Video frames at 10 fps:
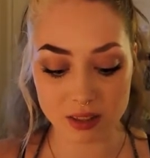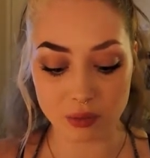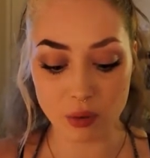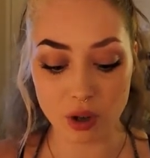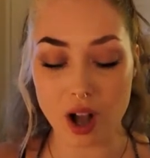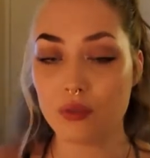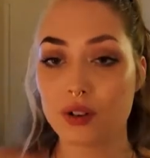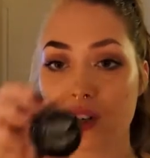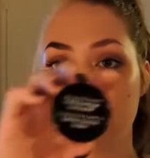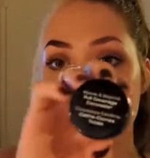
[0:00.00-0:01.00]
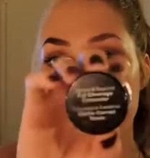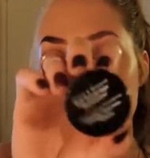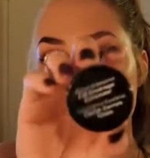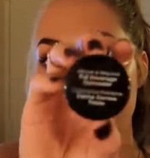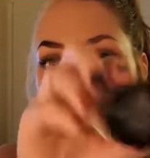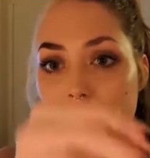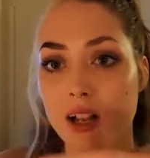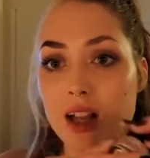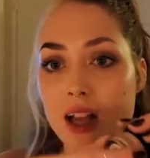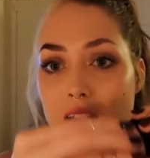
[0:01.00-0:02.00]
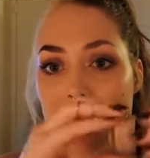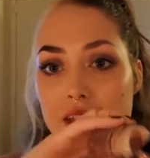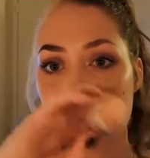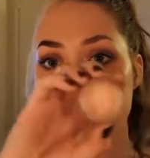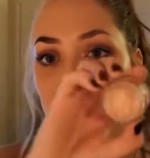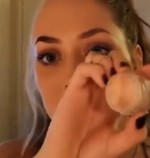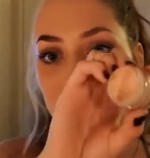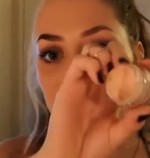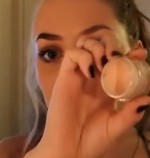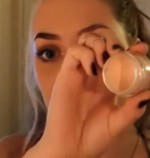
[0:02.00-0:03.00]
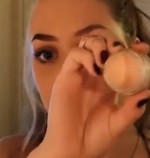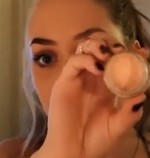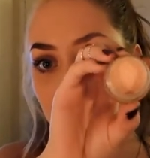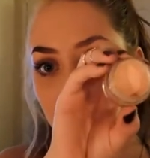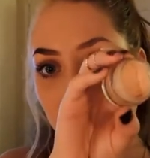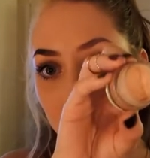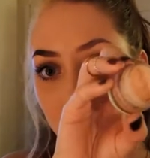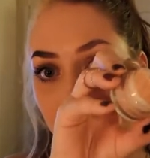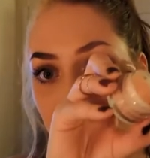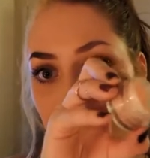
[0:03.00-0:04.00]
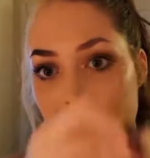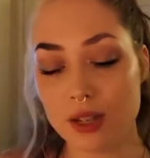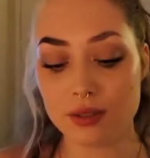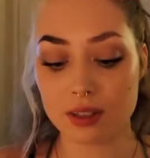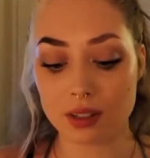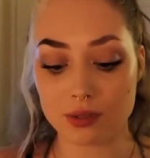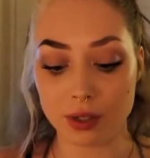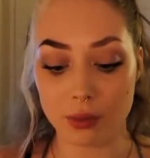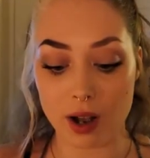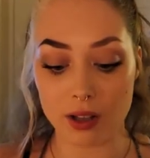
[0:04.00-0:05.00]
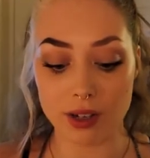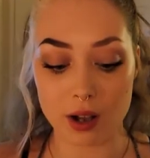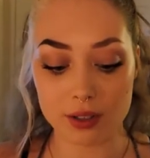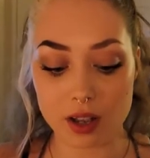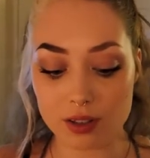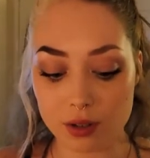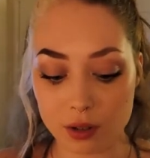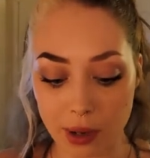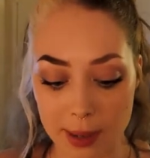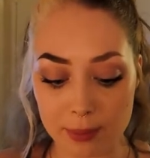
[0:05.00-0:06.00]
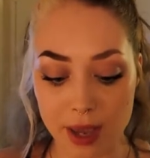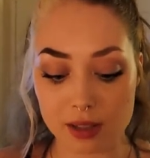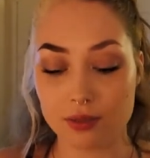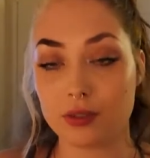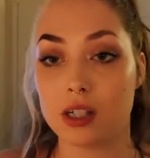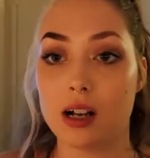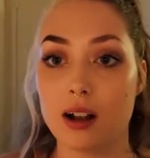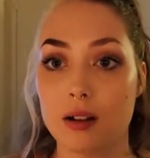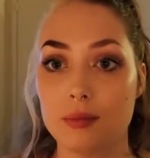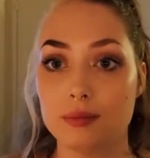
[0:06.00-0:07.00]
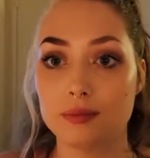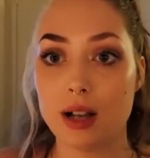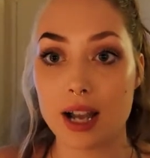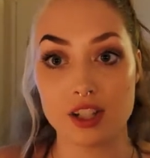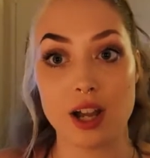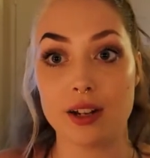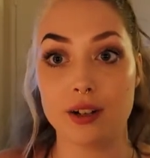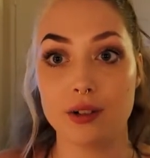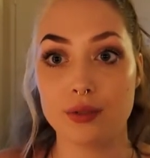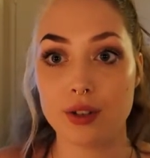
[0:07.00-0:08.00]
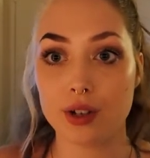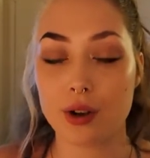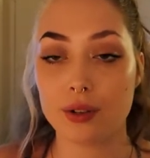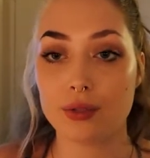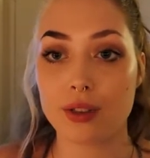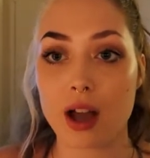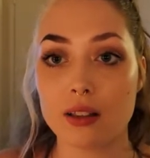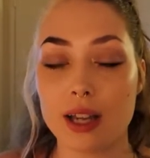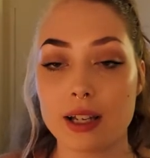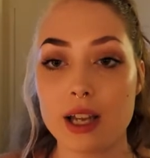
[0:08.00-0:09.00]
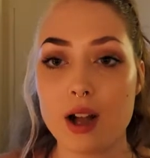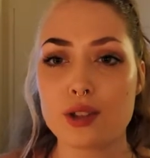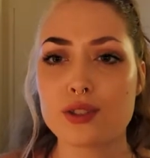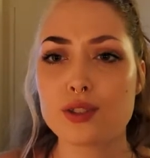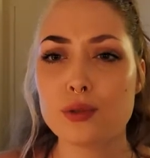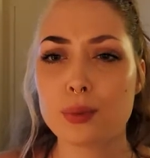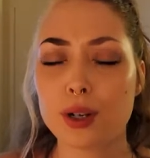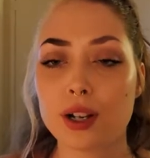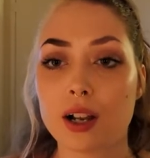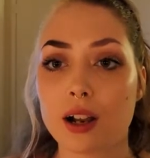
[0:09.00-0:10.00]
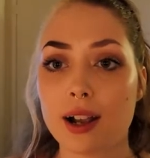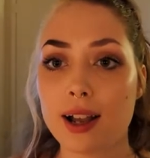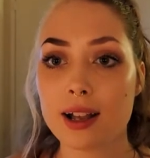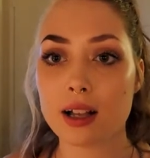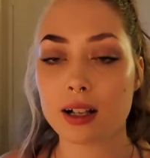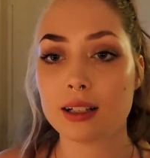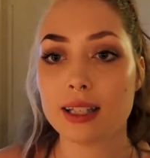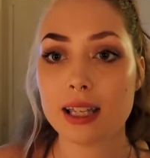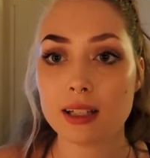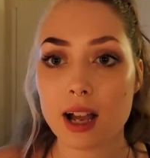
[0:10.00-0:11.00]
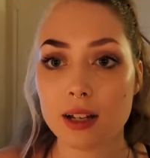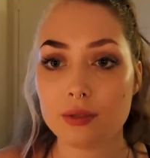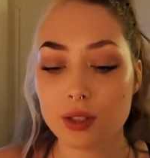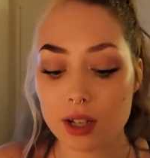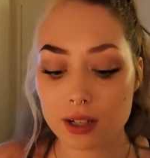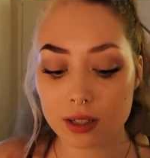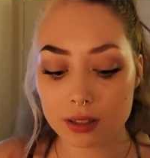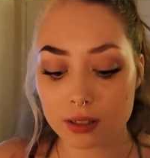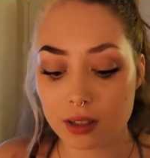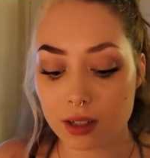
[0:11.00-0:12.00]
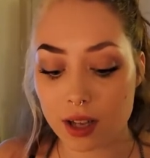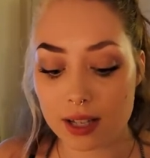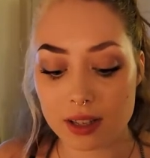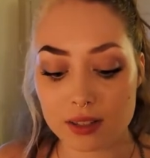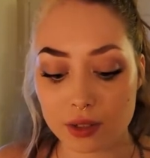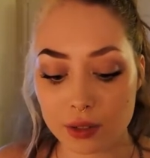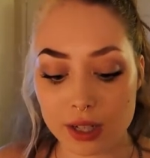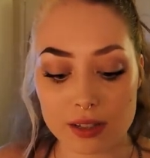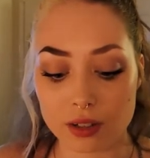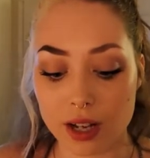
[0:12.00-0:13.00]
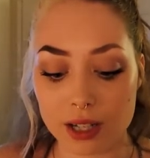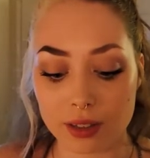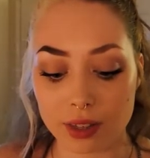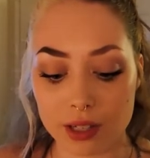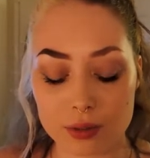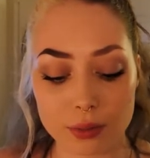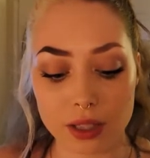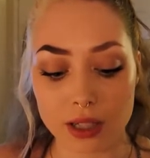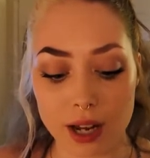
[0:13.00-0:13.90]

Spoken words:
the full cover concealer, and that just looks like this. I've been using this for a while now. It's also a great base for eyeshadow. If you're going for that like super clean kind of look, it doesn't crease or anything. It's really